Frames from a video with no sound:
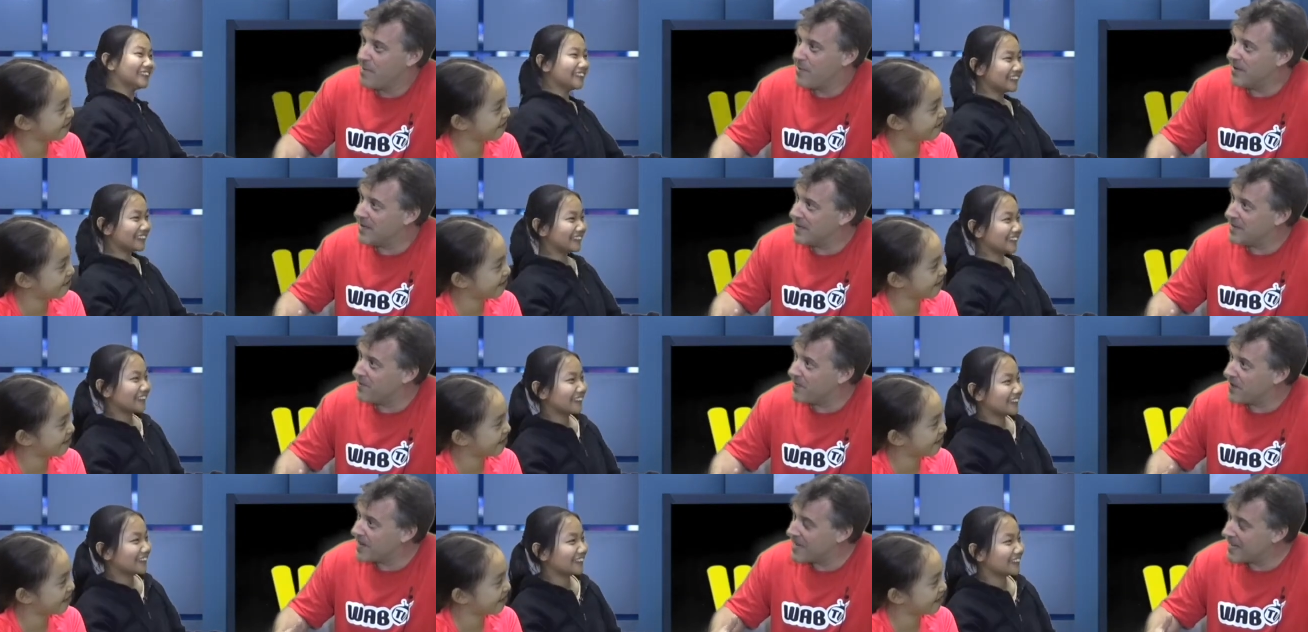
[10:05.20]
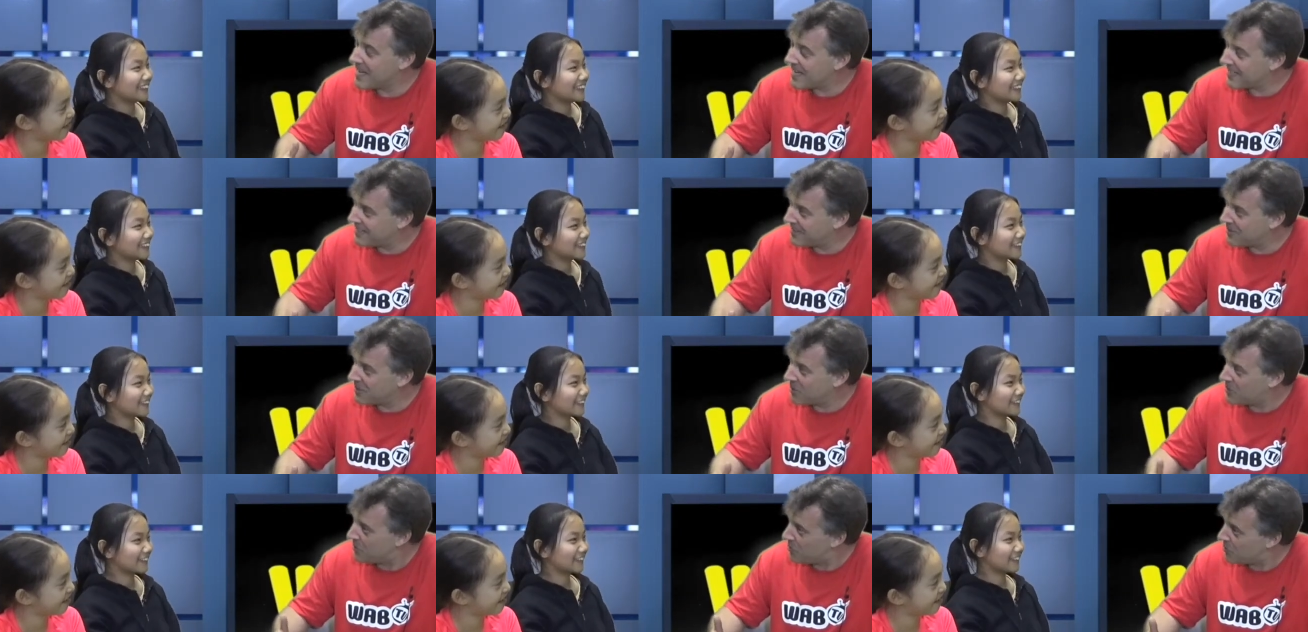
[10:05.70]
Speaker 1: But if I
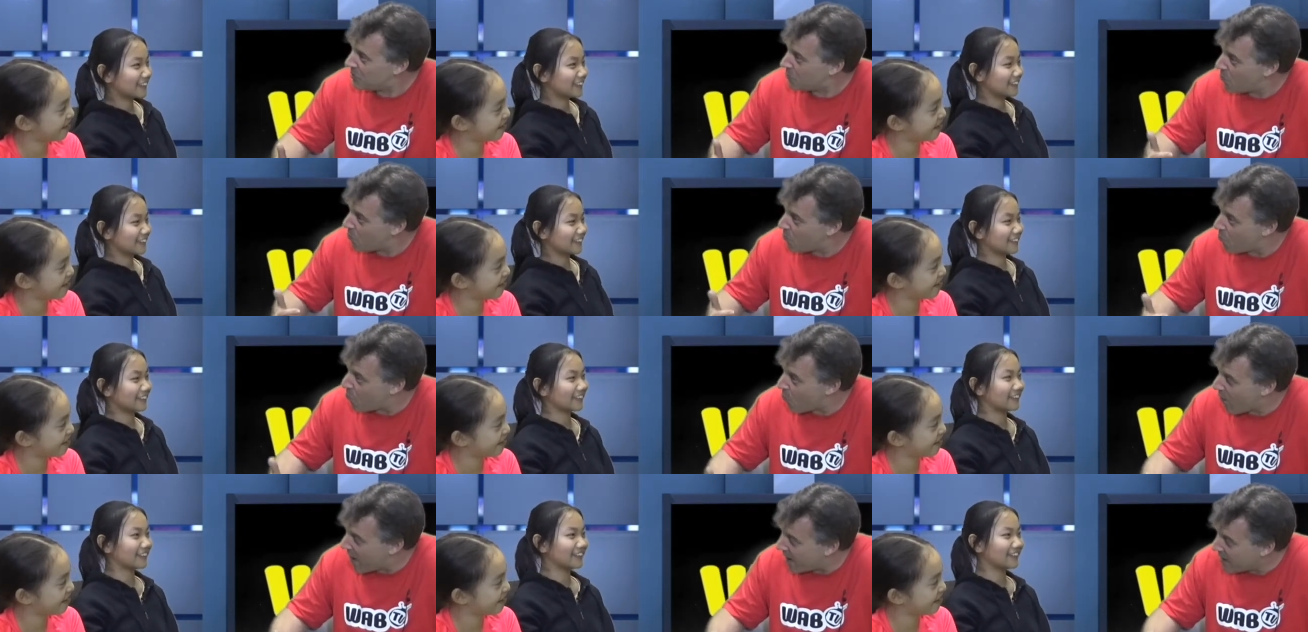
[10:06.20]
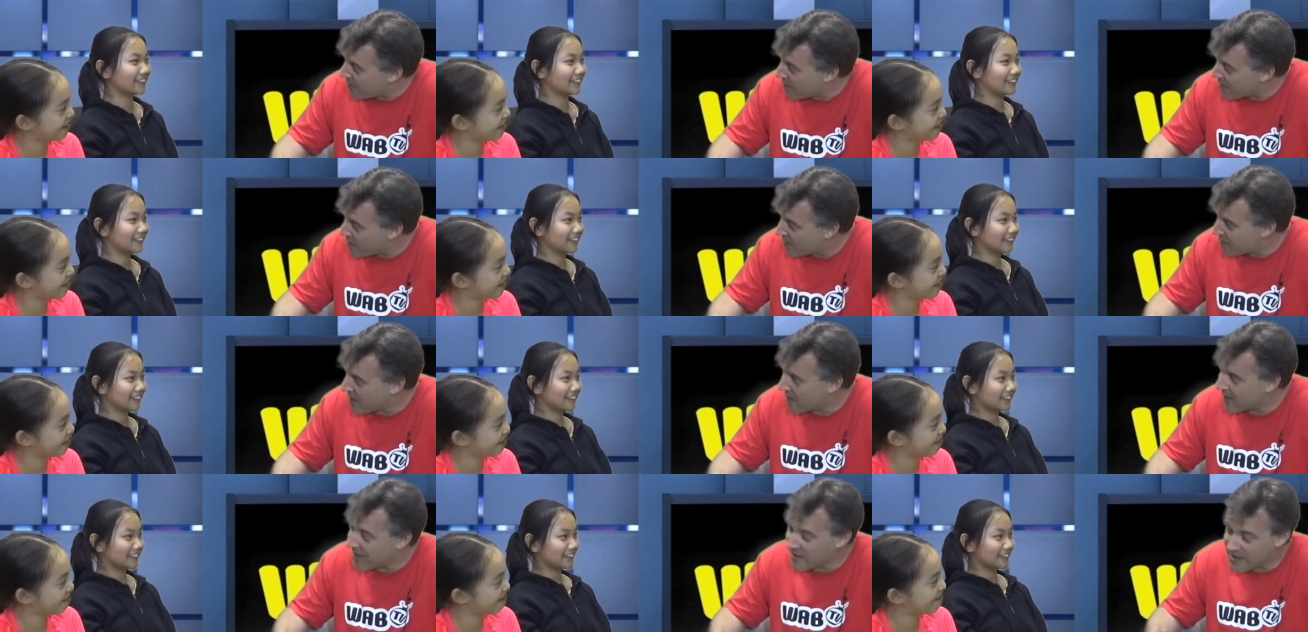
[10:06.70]
had to choose one
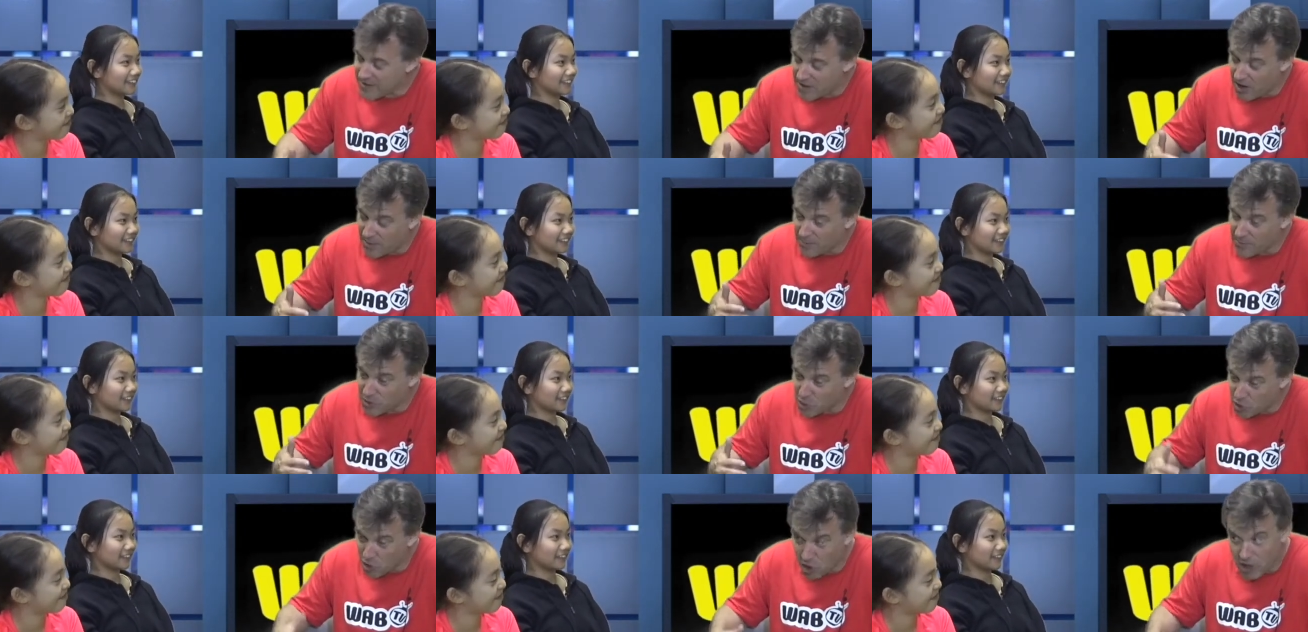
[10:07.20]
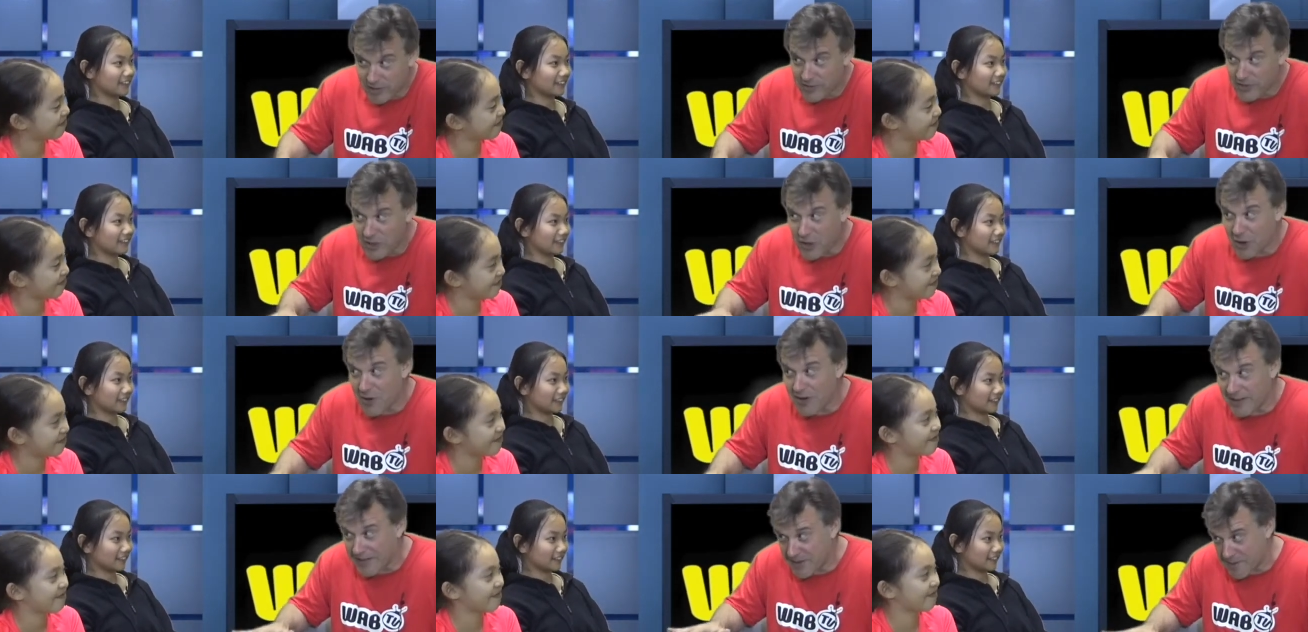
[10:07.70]
thing I'm not
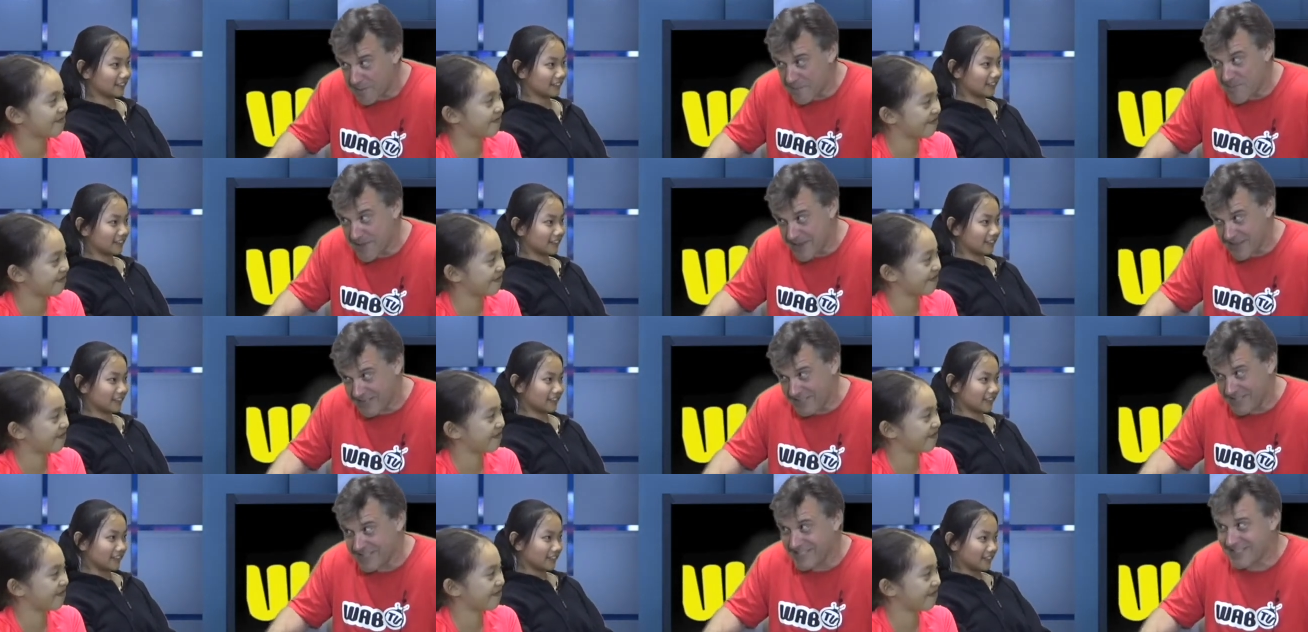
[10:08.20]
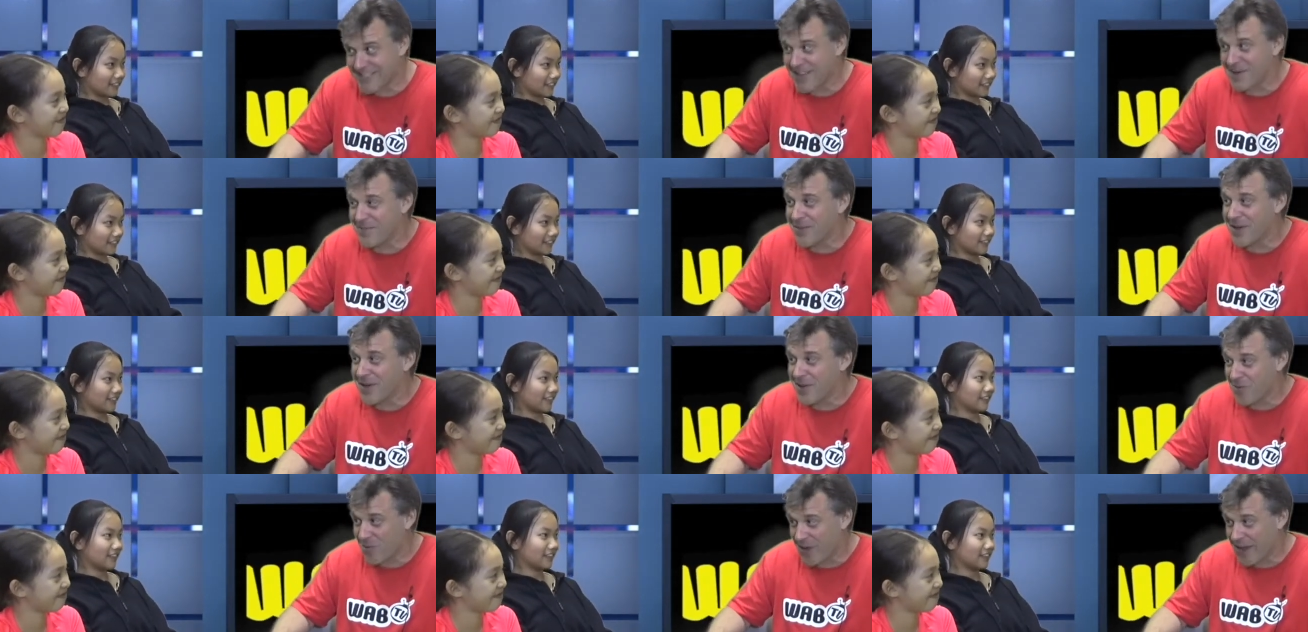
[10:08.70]
going to miss
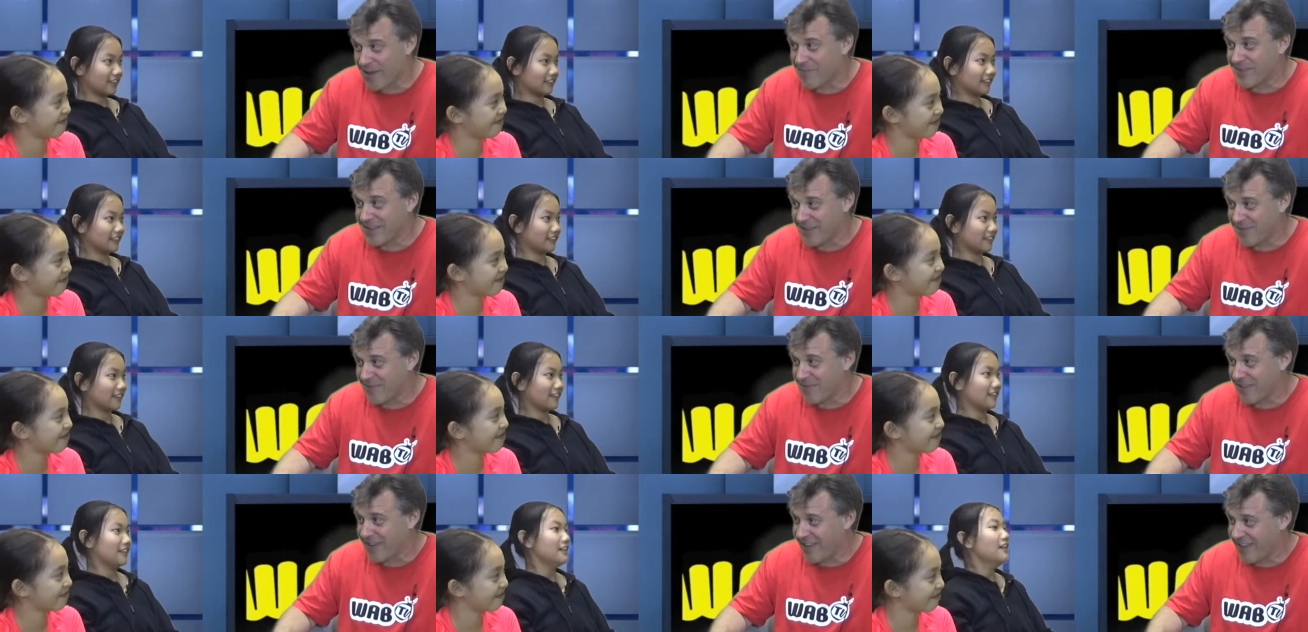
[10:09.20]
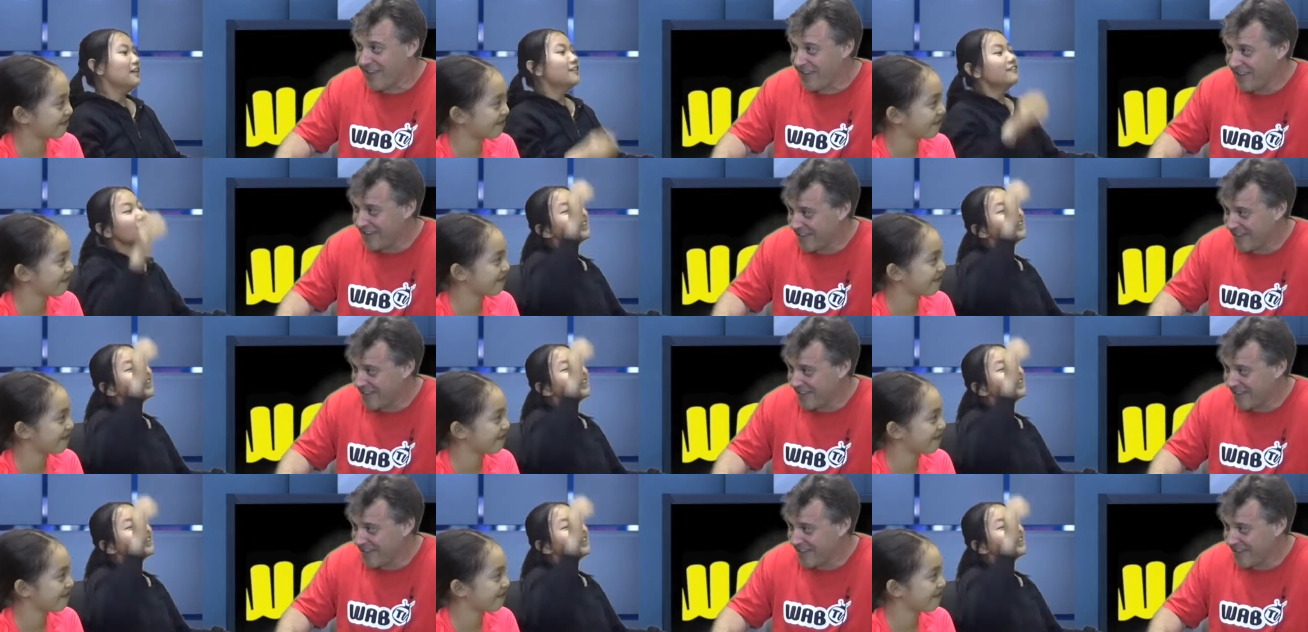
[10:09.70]
about WAB TV. Me